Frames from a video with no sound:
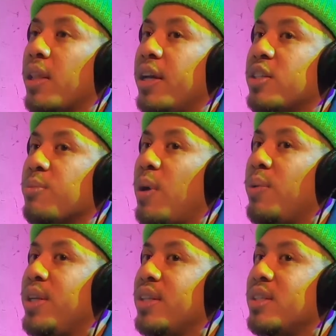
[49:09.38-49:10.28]
legs are my
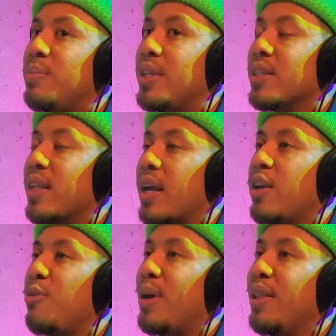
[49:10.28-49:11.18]
weakness because like I
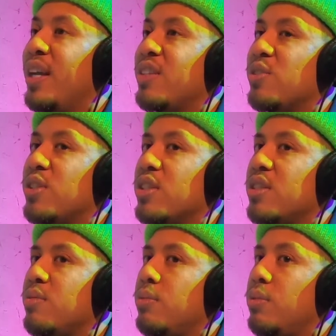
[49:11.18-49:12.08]
know my legs are
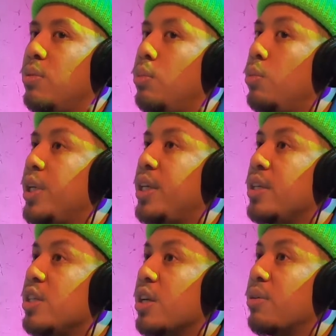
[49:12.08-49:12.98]
just weak
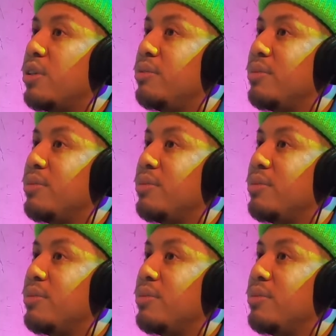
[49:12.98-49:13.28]
in general.